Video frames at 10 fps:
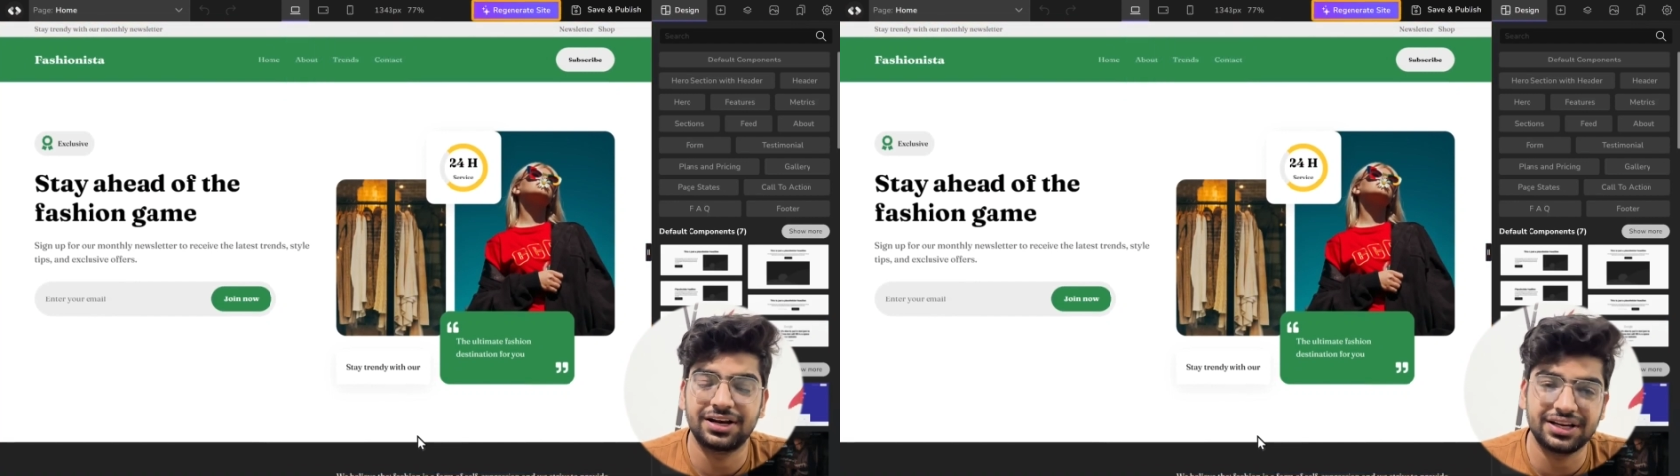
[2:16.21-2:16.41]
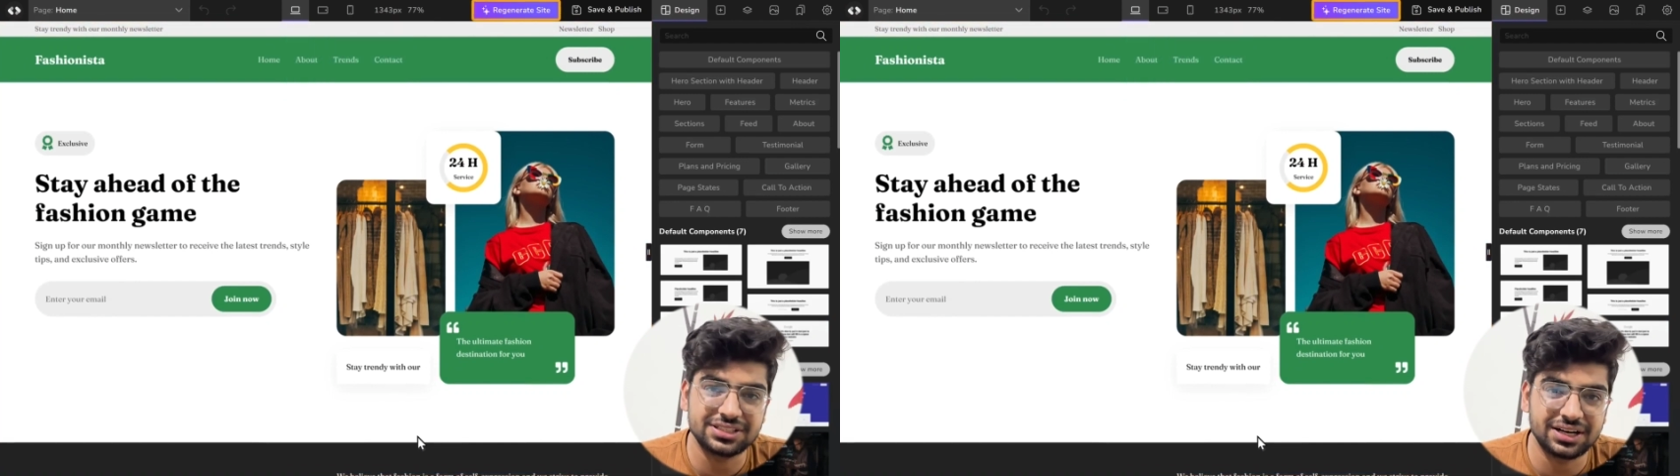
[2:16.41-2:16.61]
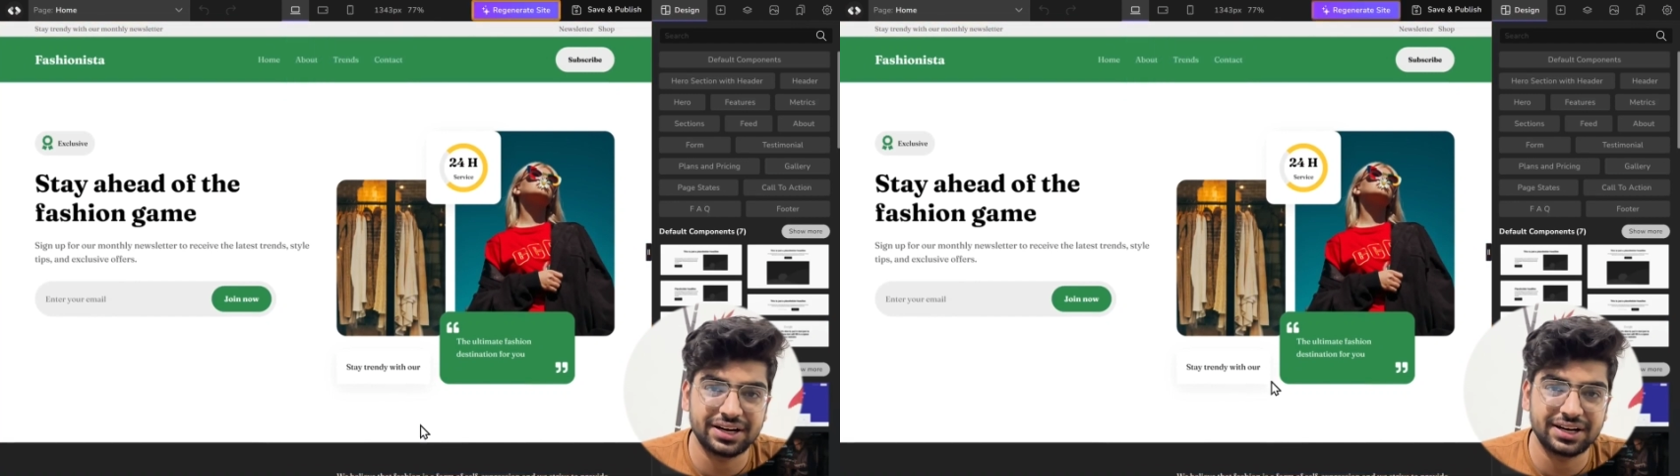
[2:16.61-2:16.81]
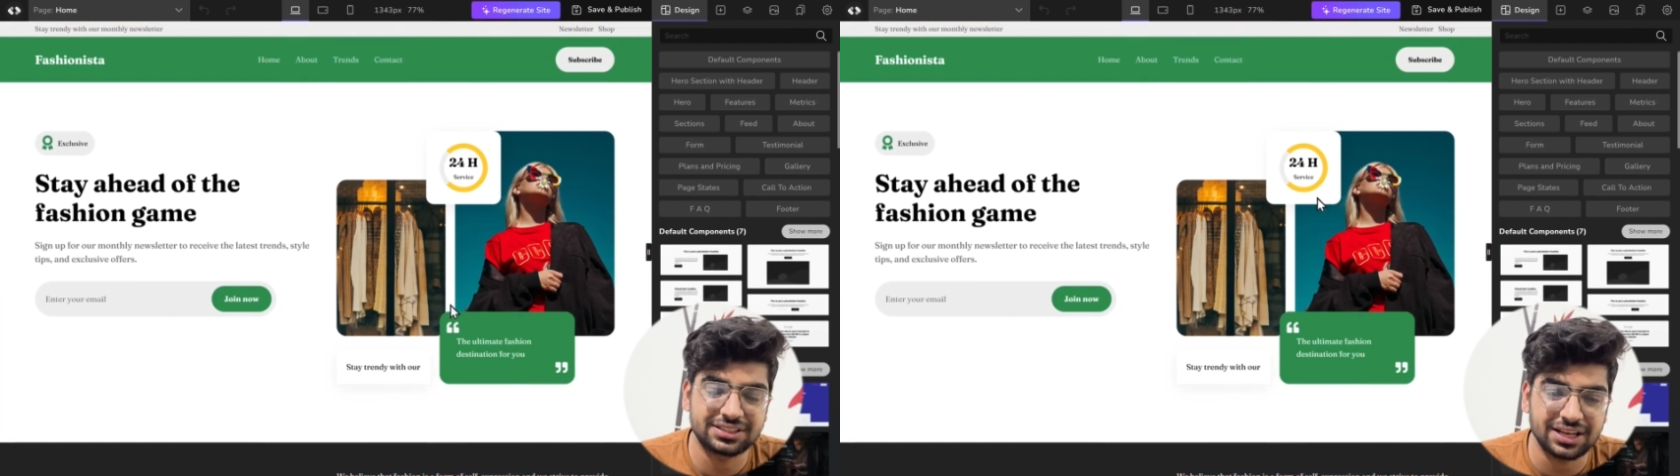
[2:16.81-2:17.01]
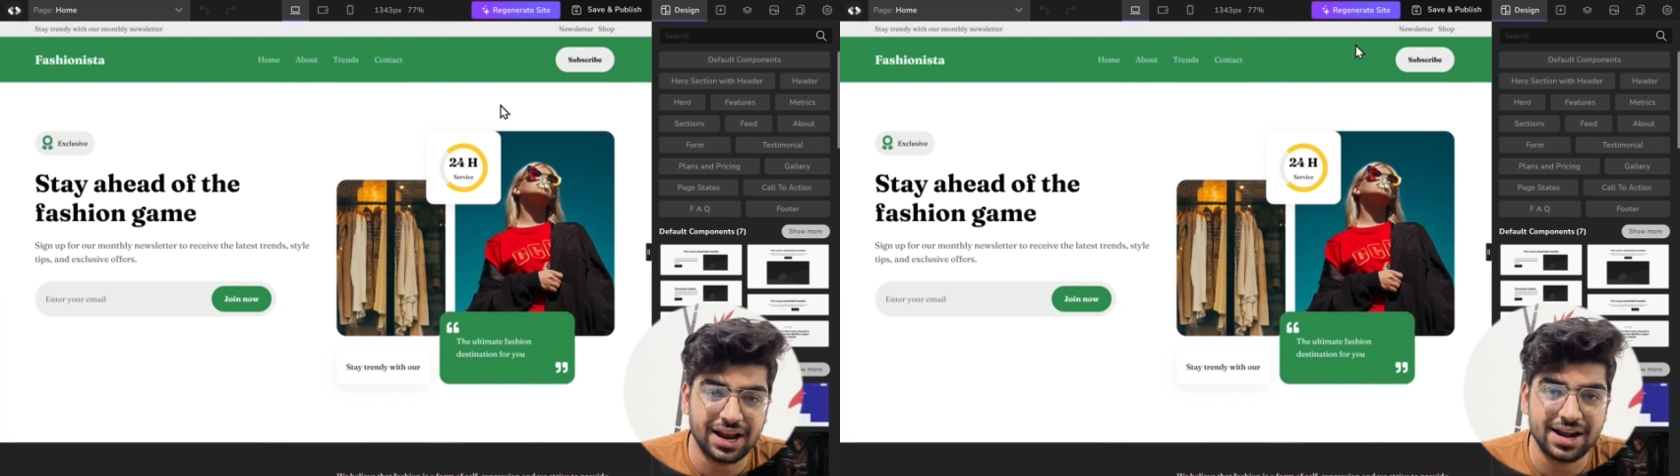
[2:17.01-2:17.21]
regenerate
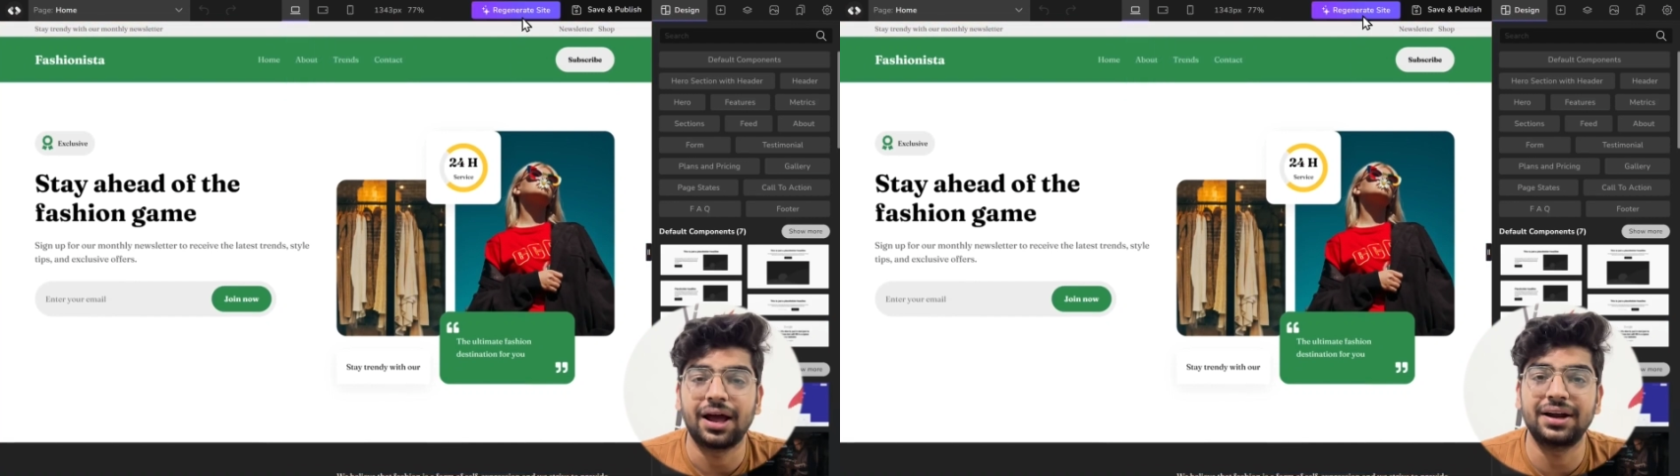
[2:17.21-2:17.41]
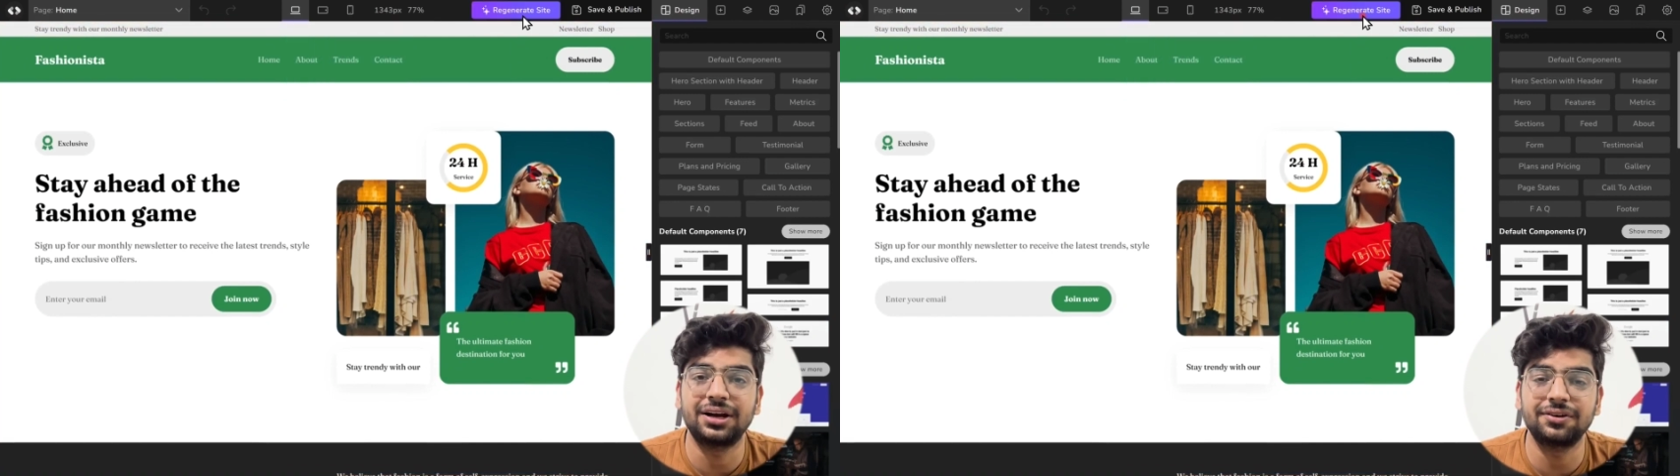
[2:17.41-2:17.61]
site and it